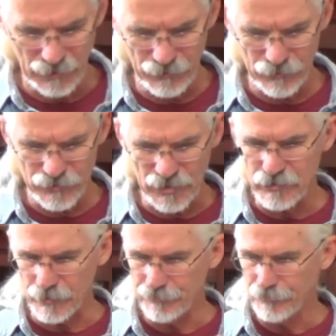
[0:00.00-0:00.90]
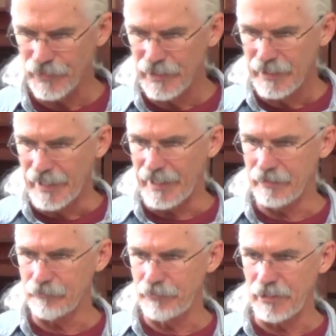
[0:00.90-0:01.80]
in their season.
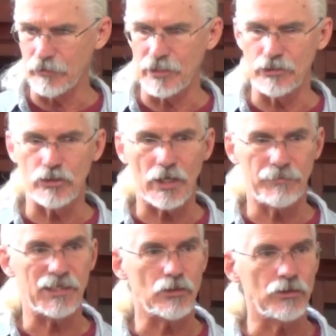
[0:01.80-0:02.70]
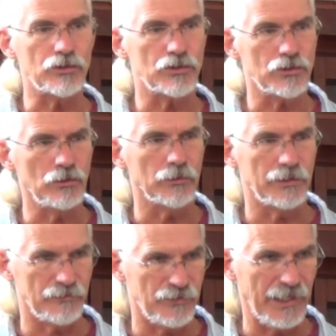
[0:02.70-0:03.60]
And Peter says, you got to be a good
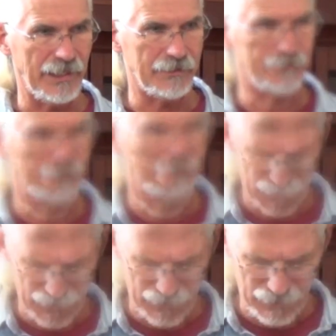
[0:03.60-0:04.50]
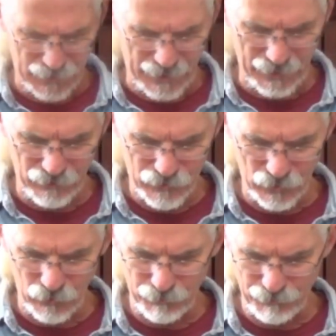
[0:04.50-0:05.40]
steward of that. And
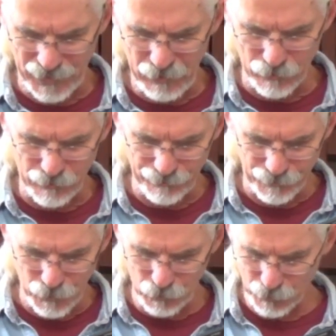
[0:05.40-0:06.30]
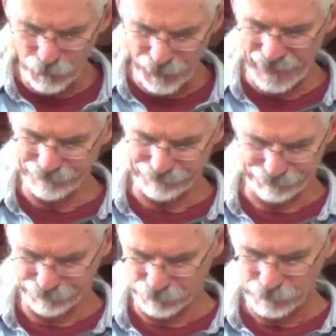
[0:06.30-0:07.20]
so Peter, who wrote
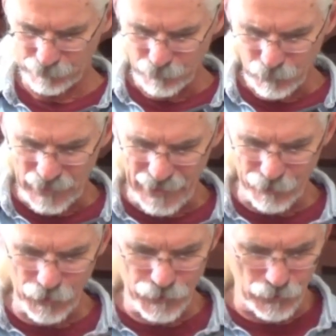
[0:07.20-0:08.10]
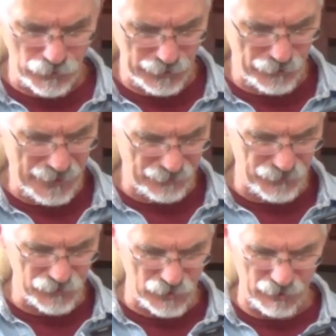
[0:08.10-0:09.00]
that, had also earlier
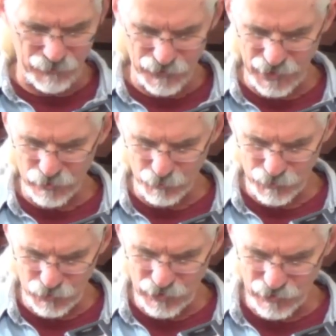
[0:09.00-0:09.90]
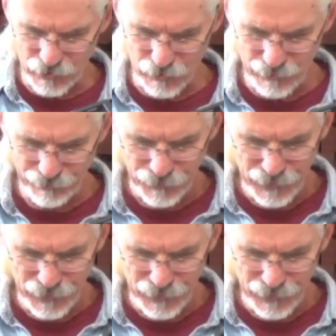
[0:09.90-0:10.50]
had this conversation with Jesus